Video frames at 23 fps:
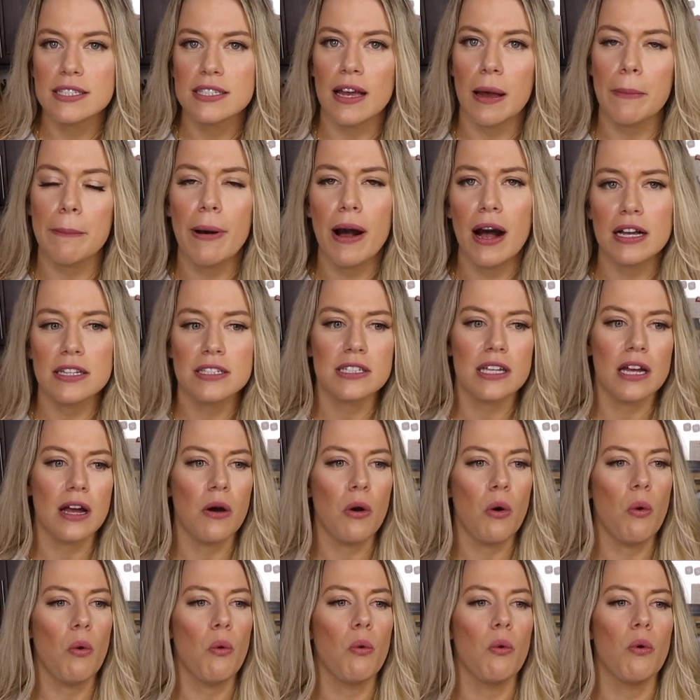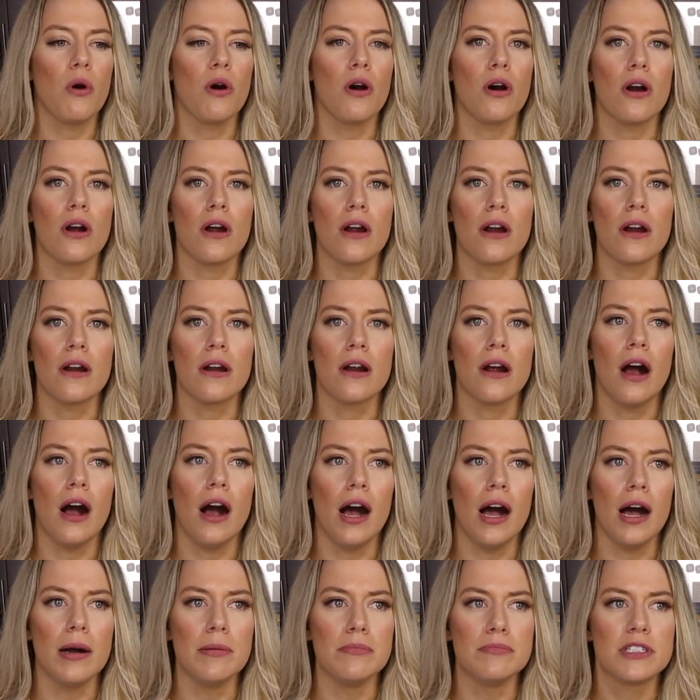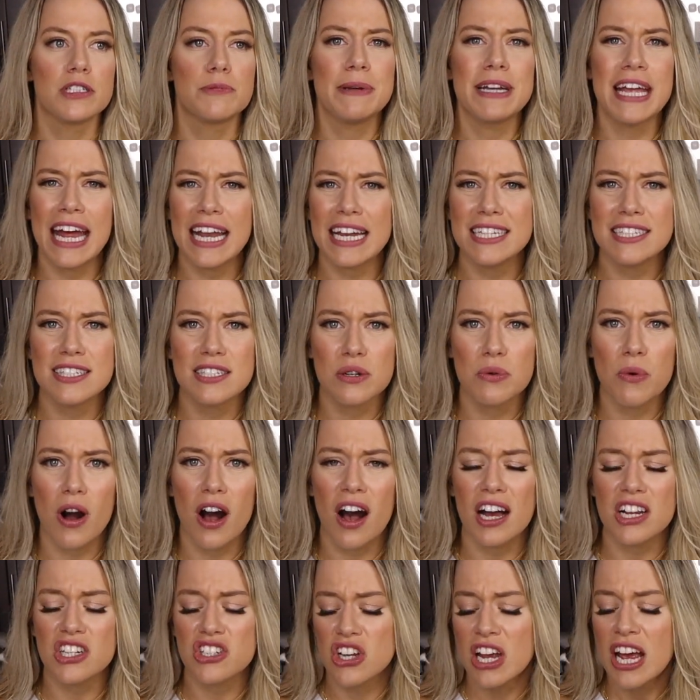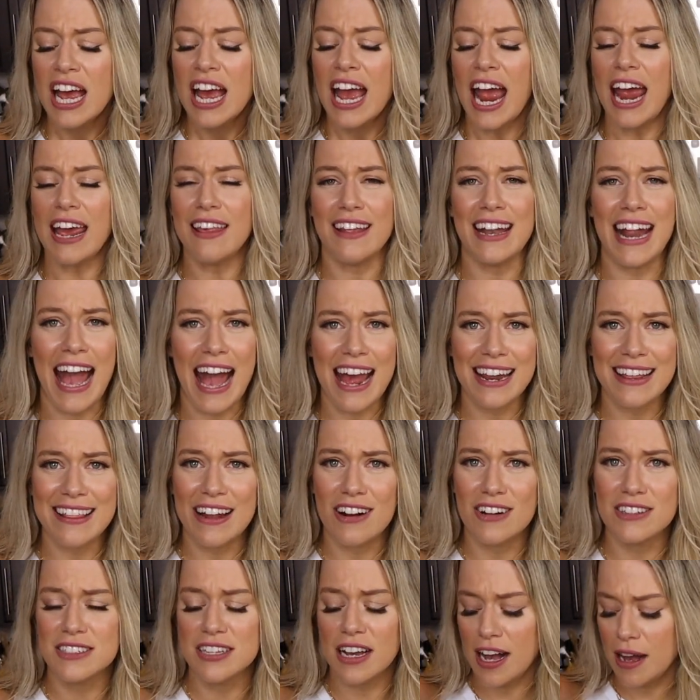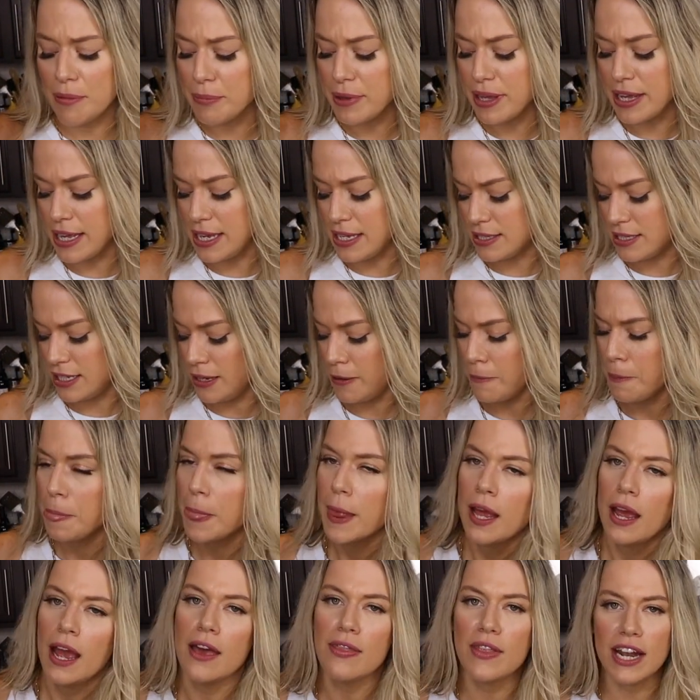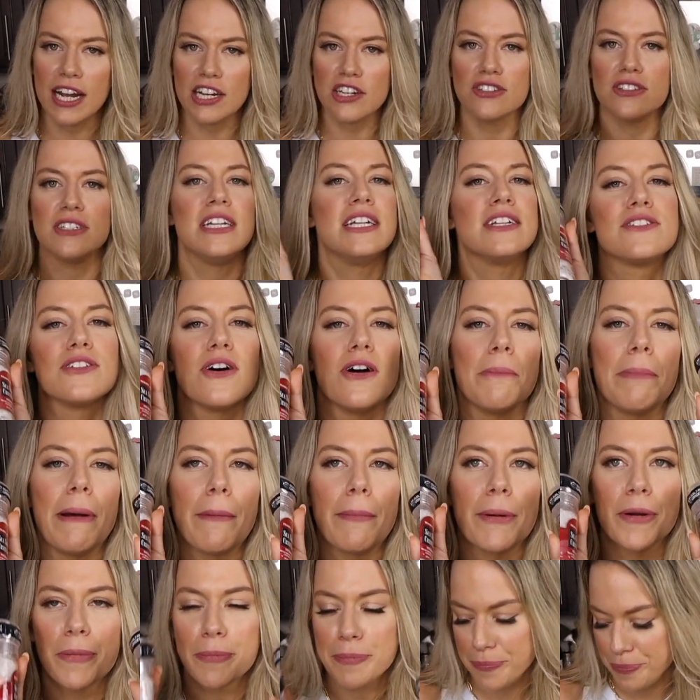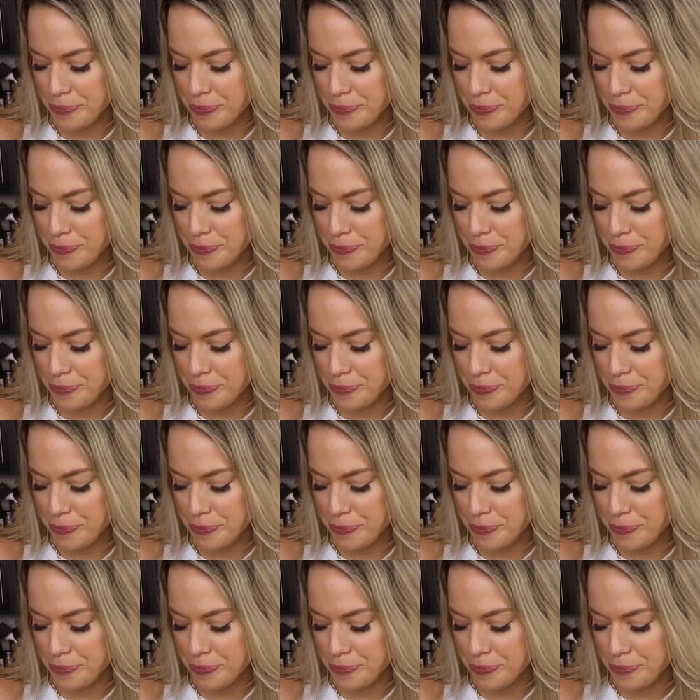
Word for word: some pasta or spaghetti squash and then adding that on top, easy. And then I just needed salt and pepper.